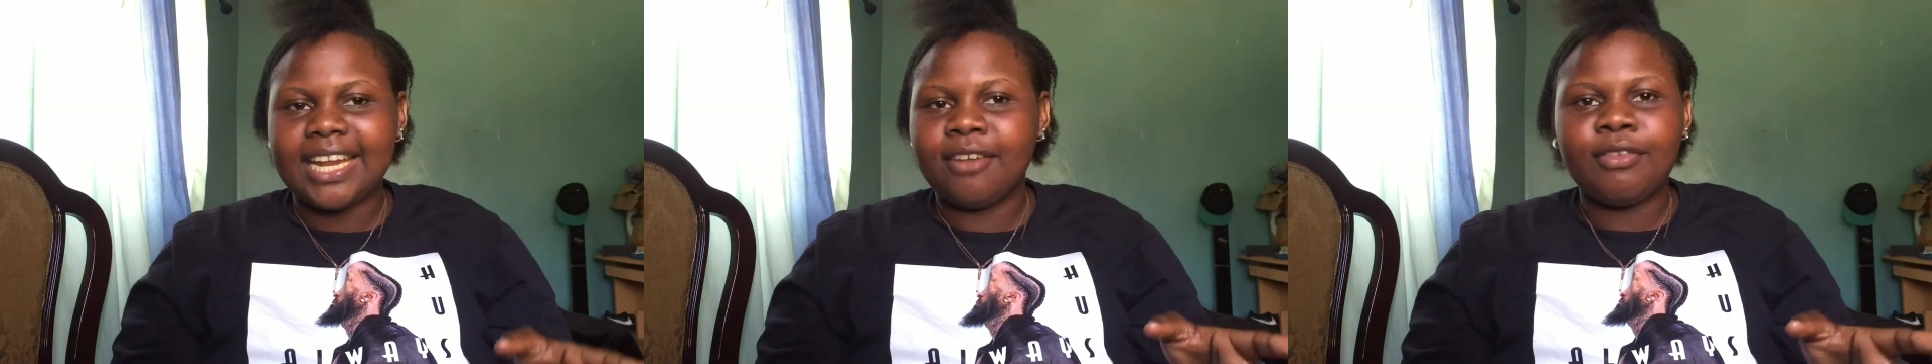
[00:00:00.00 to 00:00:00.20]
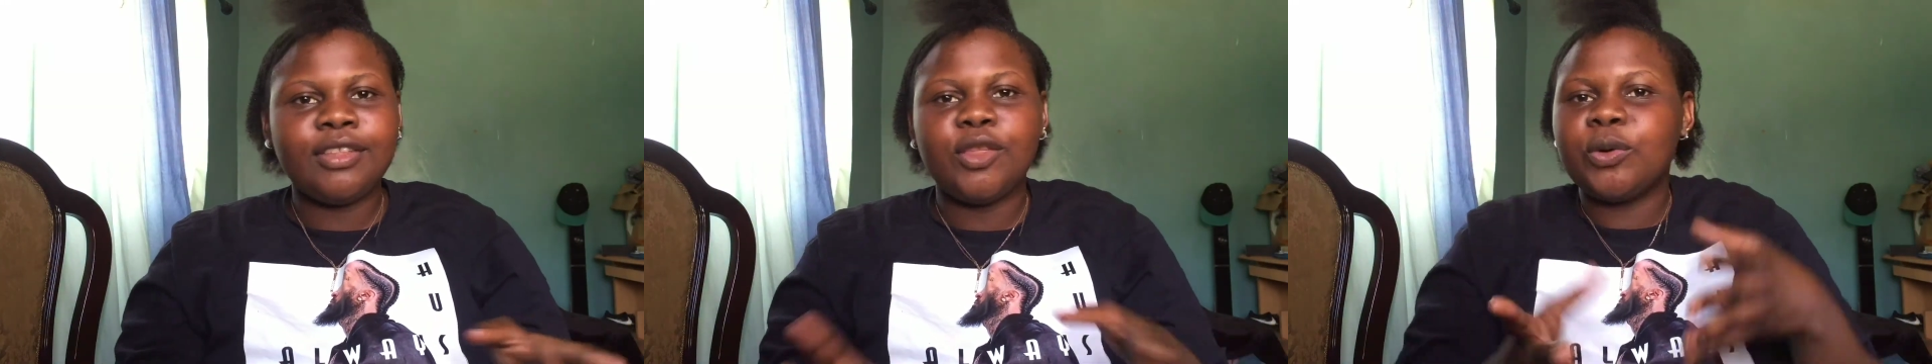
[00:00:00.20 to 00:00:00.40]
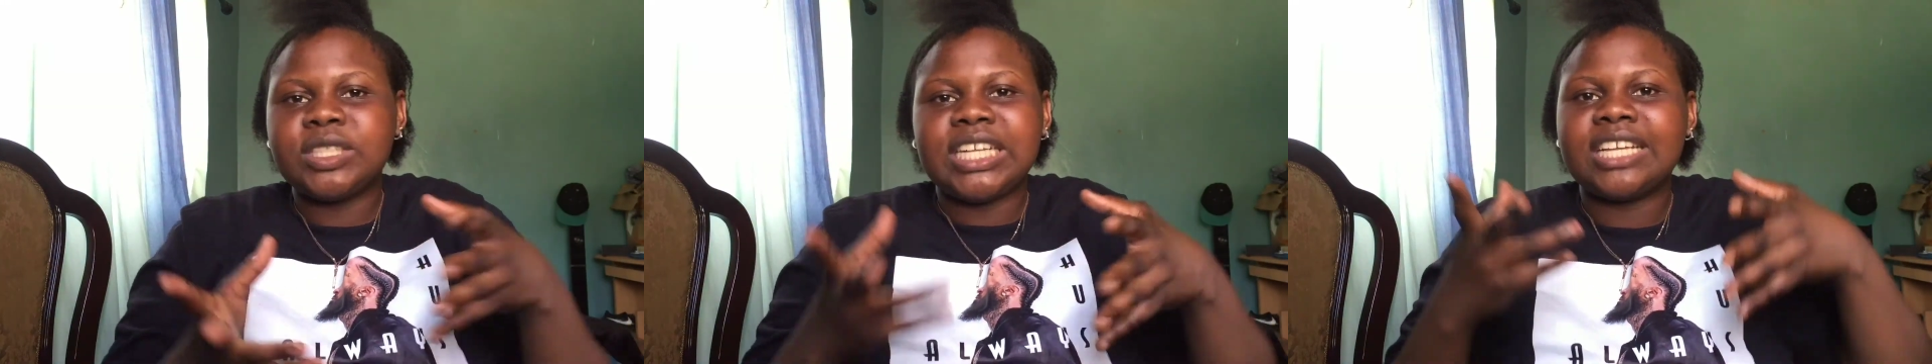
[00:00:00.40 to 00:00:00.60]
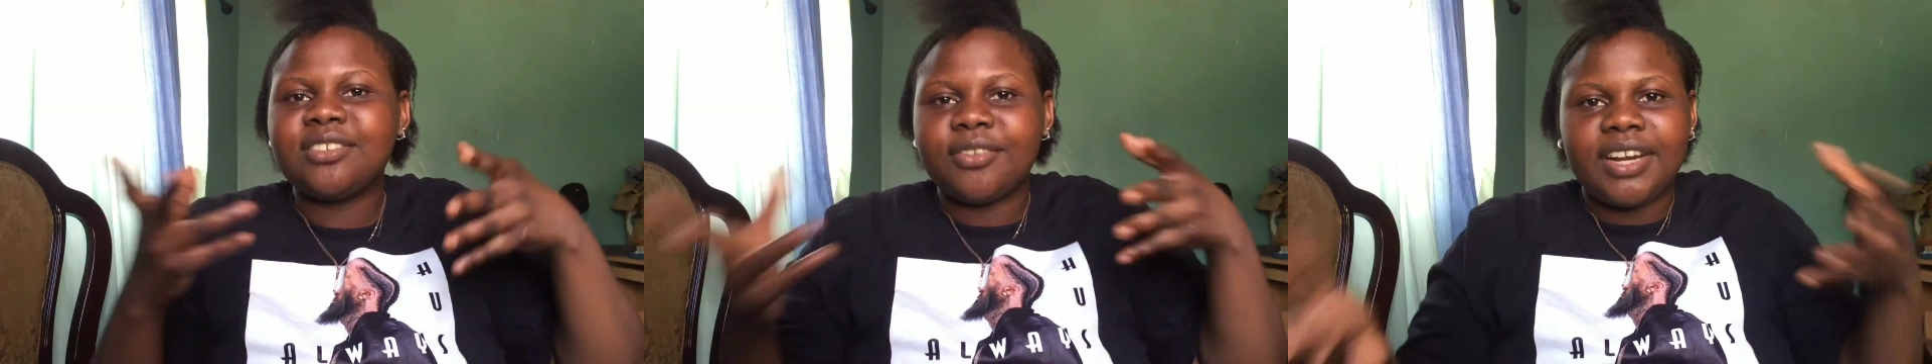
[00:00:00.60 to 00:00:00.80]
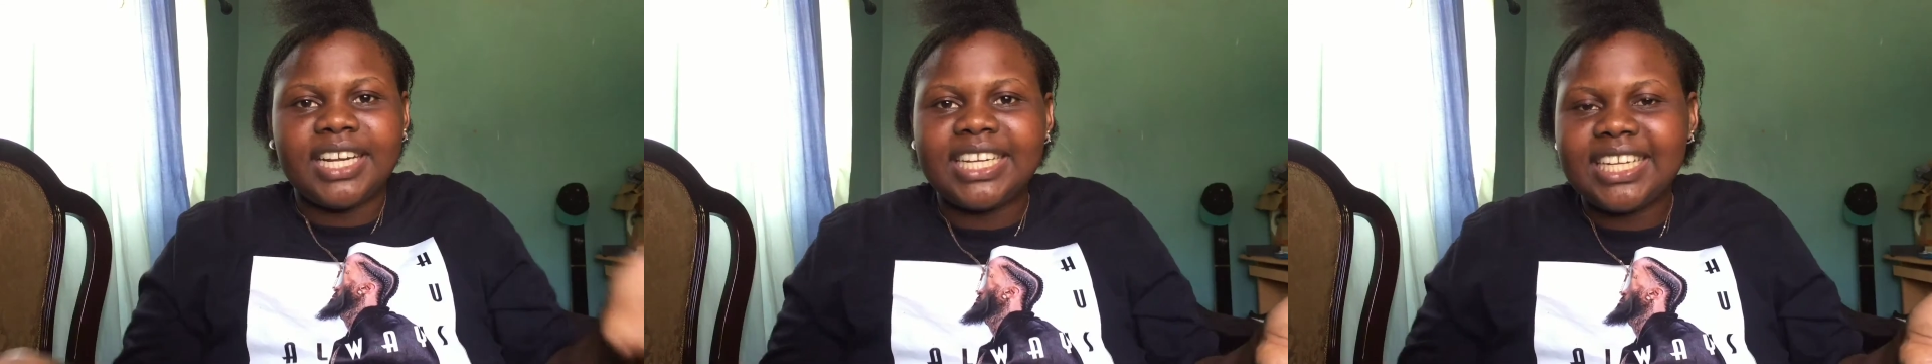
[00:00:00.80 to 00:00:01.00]
everything was just
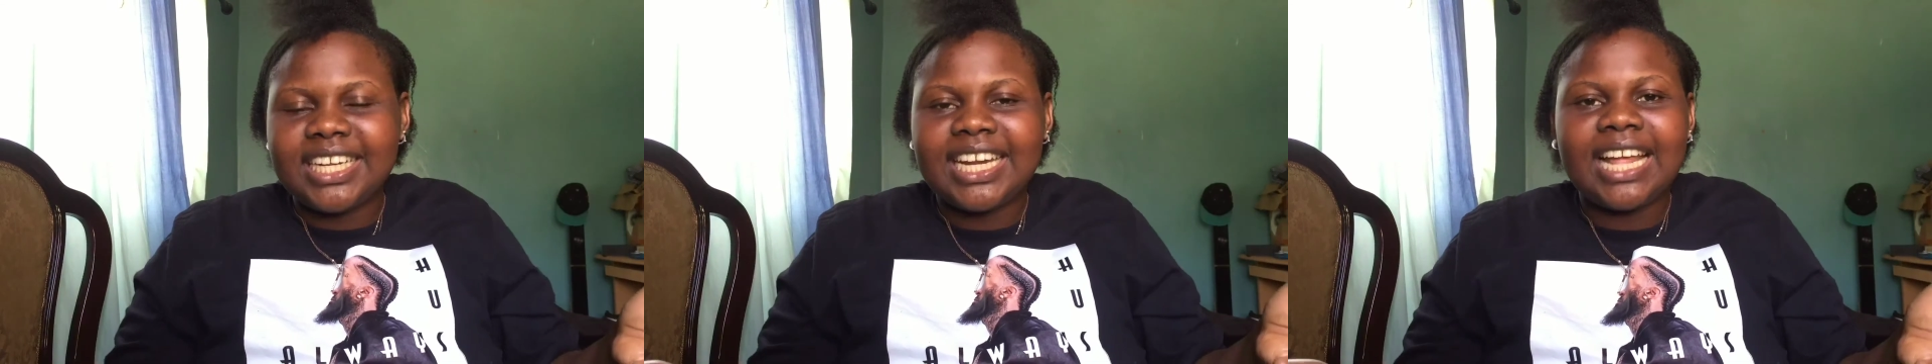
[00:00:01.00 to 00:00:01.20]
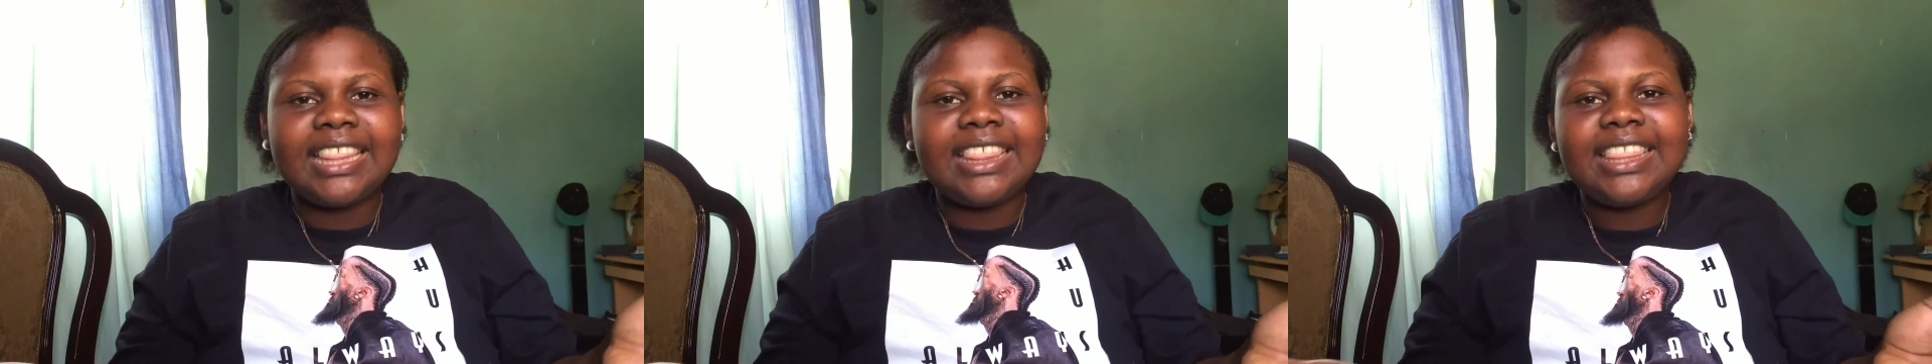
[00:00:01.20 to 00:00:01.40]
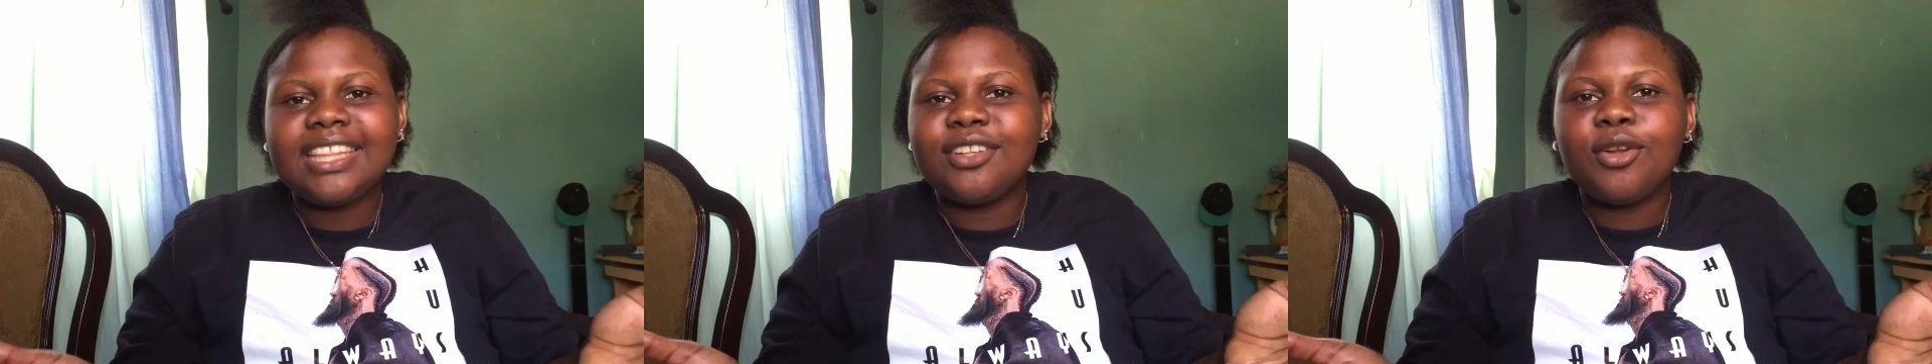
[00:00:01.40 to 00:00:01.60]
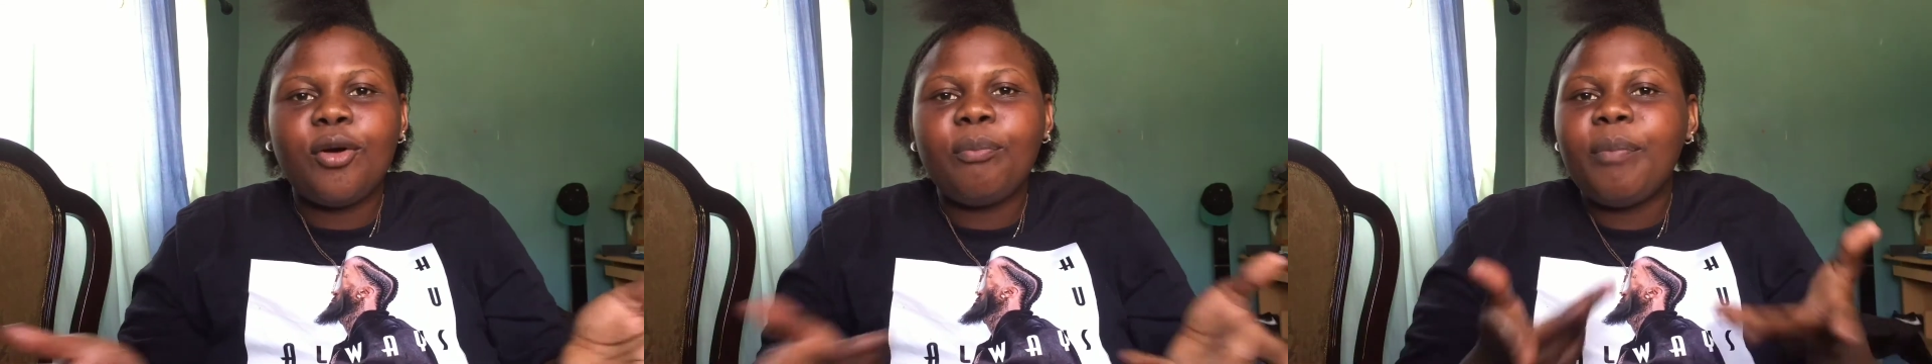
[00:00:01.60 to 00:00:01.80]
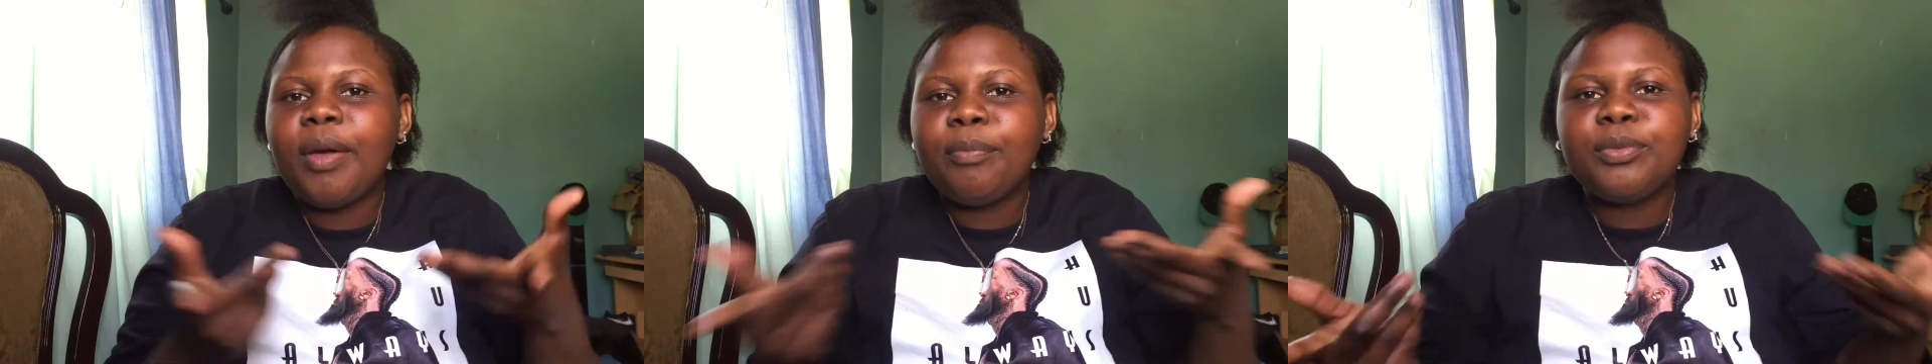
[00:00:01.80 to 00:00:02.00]
ready. No
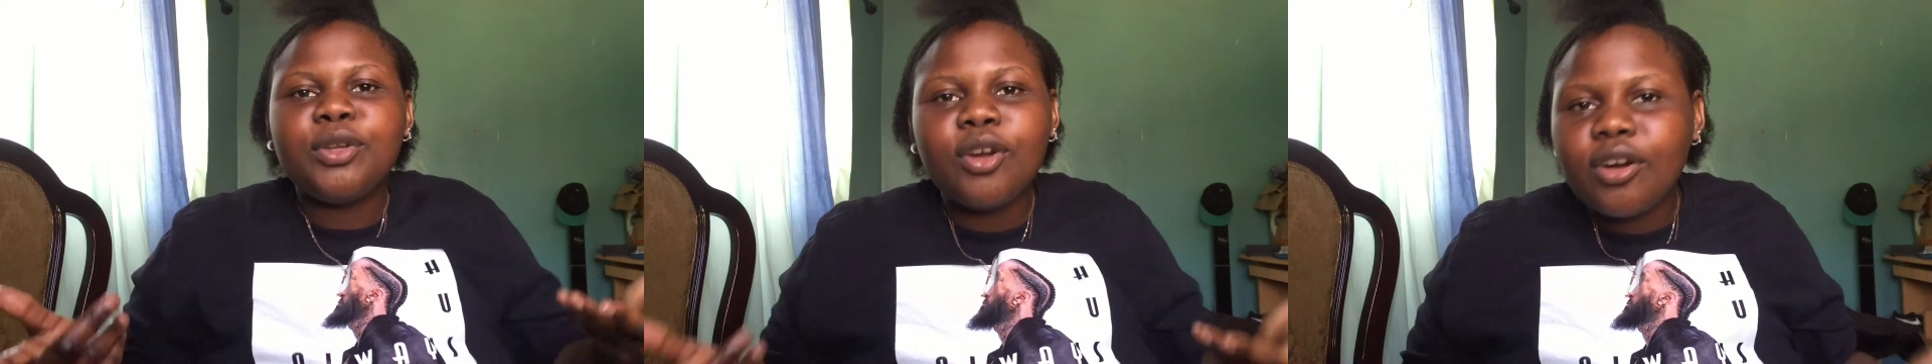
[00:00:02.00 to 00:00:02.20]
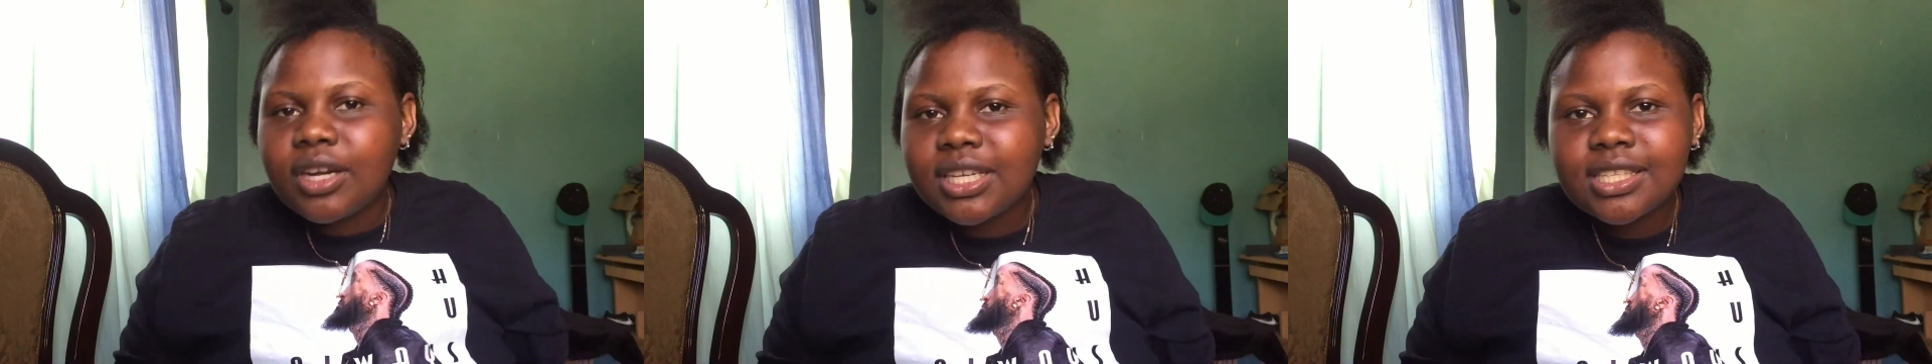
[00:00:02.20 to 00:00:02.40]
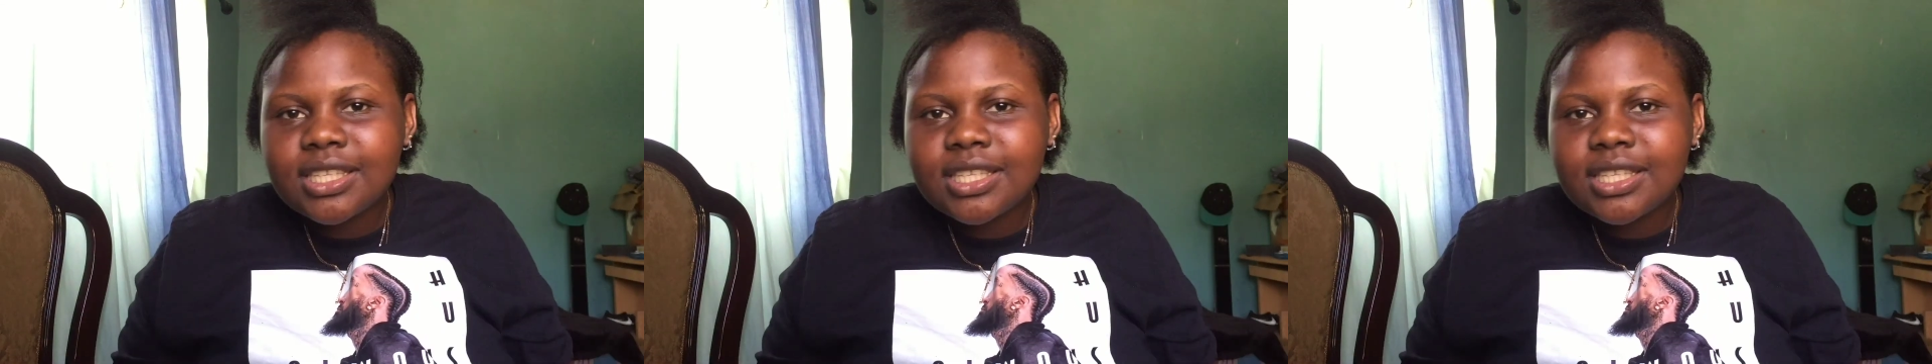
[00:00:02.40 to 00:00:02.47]
pep talks.